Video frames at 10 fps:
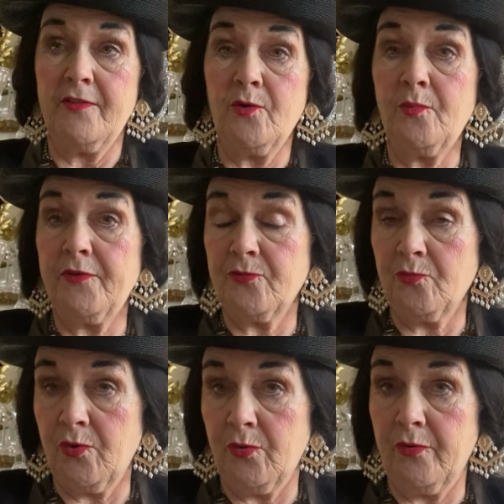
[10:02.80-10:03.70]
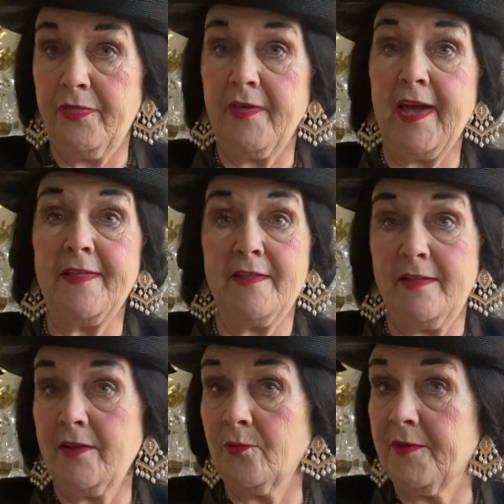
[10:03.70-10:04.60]
there was Ruth, and
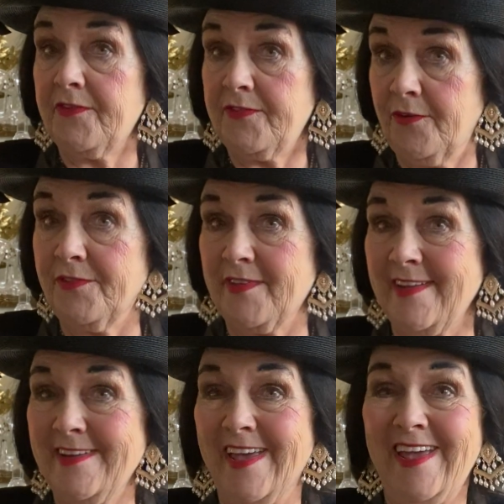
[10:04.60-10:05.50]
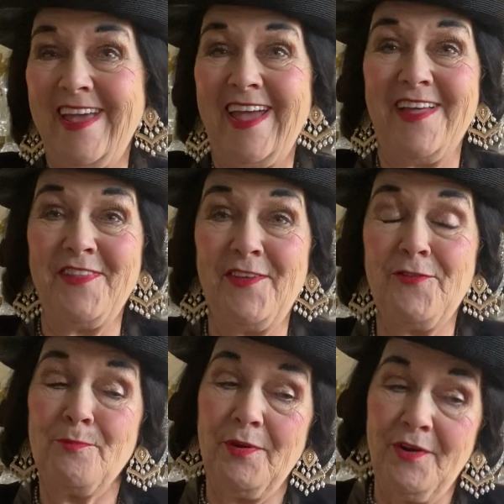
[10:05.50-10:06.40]
then there was Susan. And
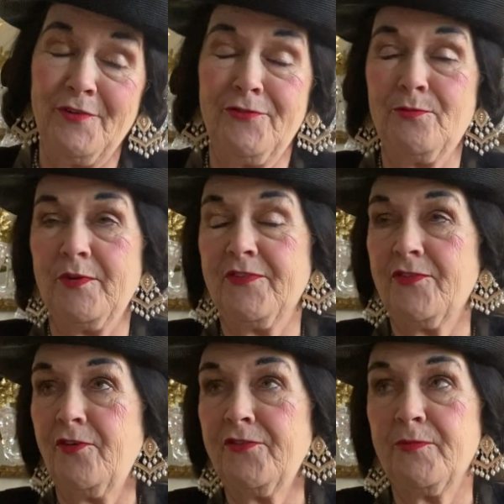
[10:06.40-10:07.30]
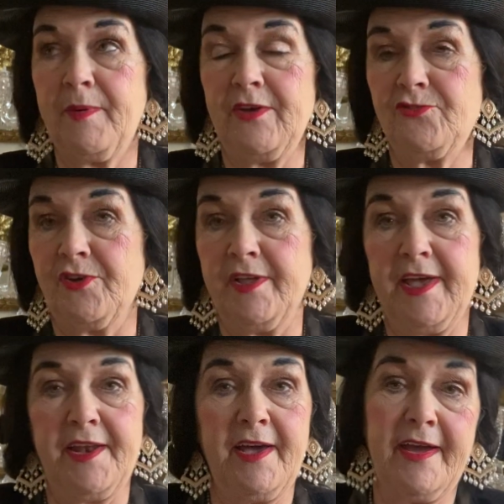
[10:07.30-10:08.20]
this purse was so special,
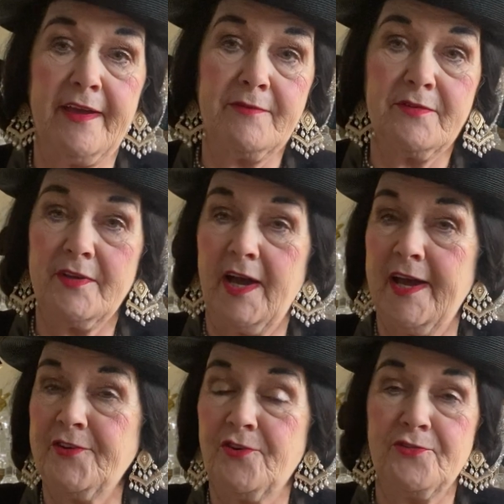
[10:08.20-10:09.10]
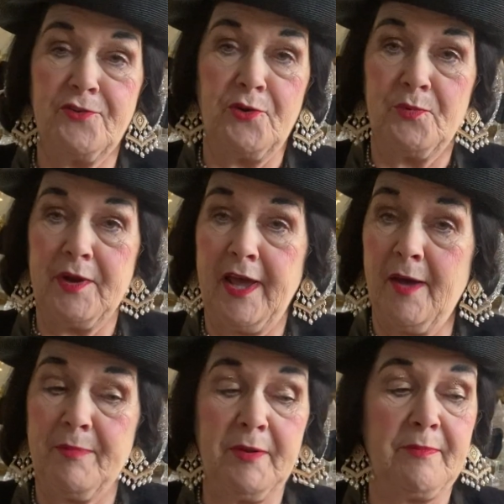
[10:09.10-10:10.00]
and I don't know what
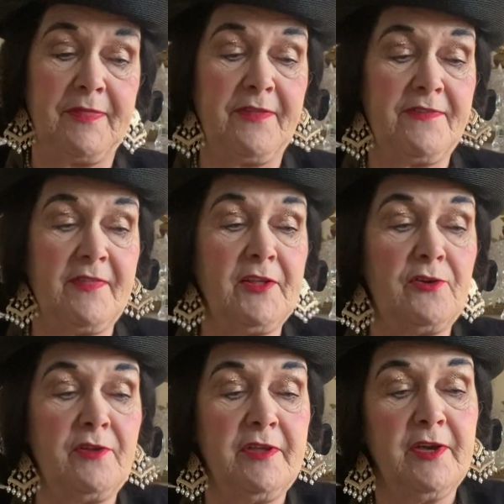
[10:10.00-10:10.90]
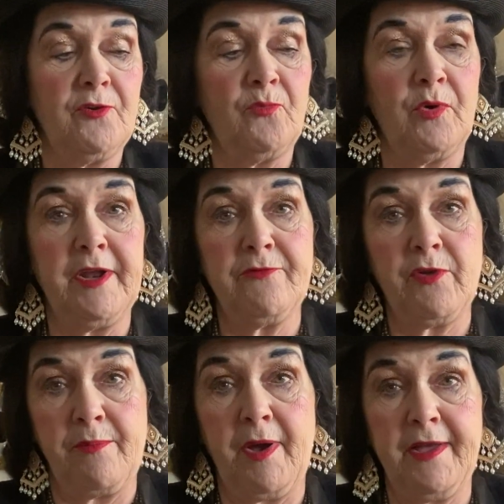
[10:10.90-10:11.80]
happened, but this little one
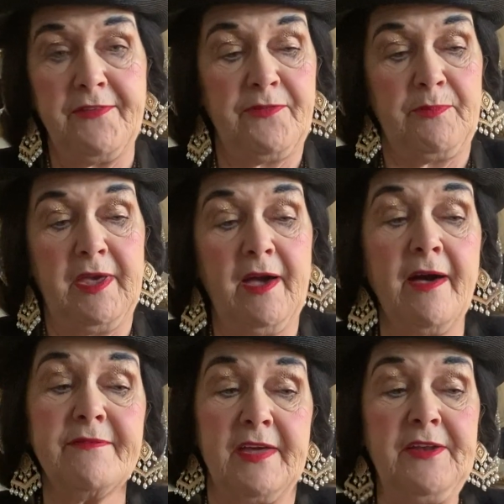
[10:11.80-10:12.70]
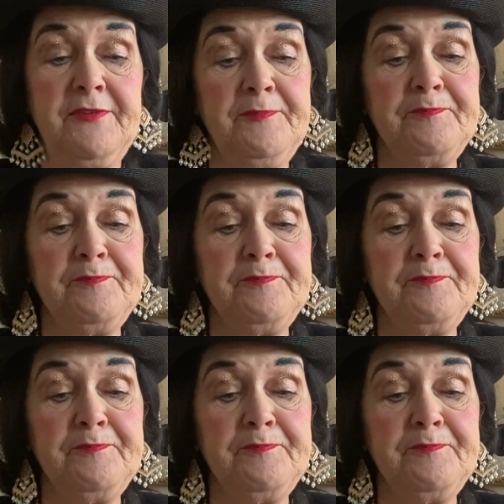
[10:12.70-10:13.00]
reminds me of it.